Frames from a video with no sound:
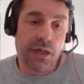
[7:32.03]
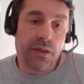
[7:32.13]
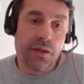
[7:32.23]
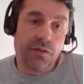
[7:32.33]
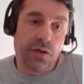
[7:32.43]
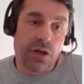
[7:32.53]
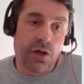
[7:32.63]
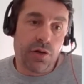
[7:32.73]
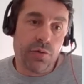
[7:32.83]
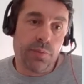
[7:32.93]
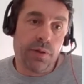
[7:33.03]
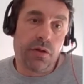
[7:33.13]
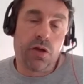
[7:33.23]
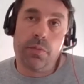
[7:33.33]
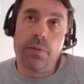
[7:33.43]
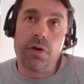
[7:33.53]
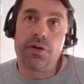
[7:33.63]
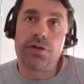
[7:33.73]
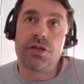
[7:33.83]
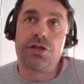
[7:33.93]
These are global
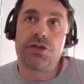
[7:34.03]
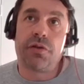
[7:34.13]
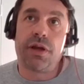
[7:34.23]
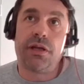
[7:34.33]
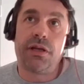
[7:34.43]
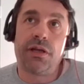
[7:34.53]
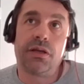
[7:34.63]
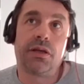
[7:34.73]
commodity traded